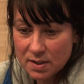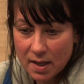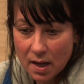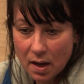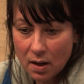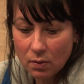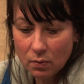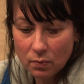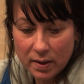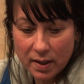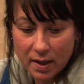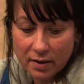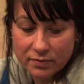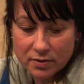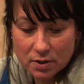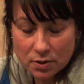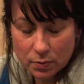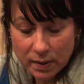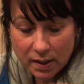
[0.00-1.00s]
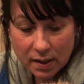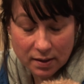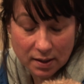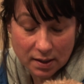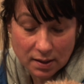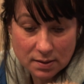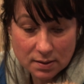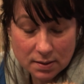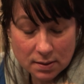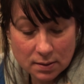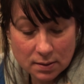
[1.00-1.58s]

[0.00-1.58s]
we have to tweak things.